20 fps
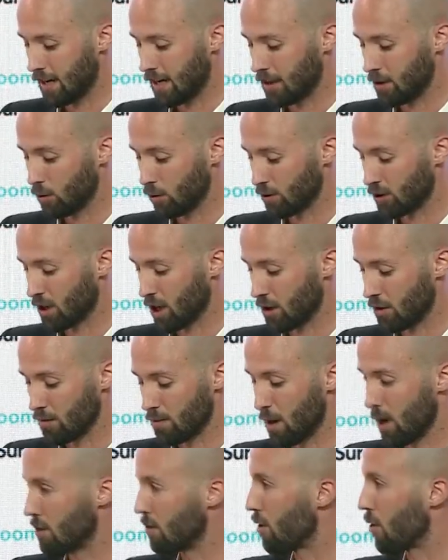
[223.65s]
who also
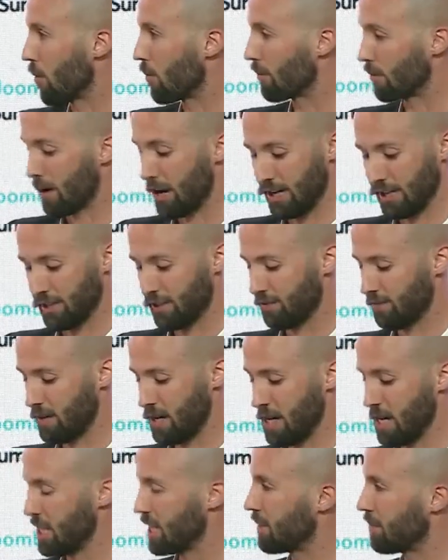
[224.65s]
own and operate
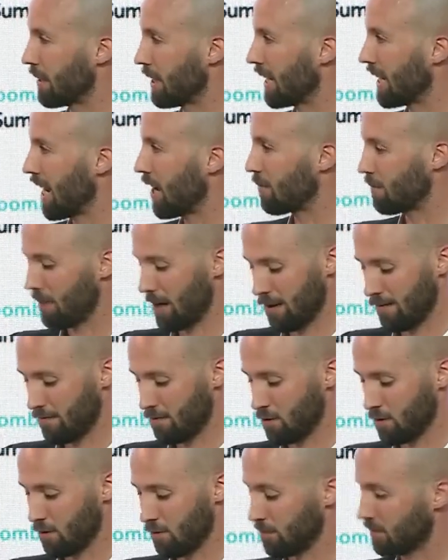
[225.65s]
the big cloud
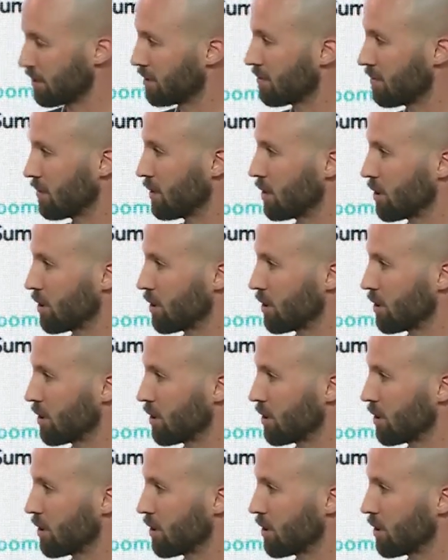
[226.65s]
platforms,